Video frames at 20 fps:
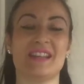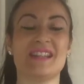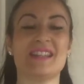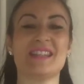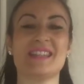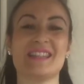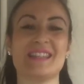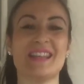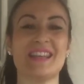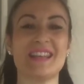
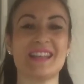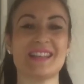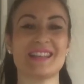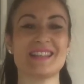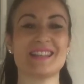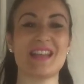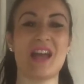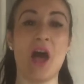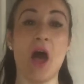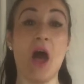
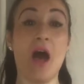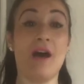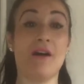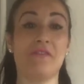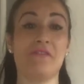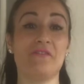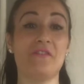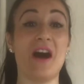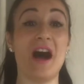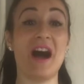6,
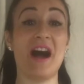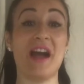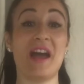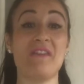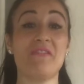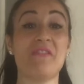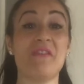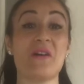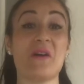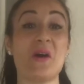5,
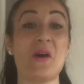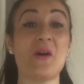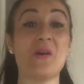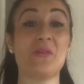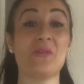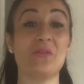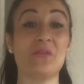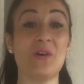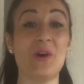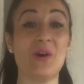
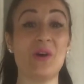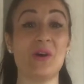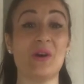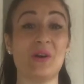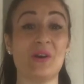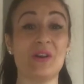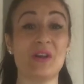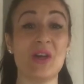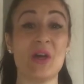4,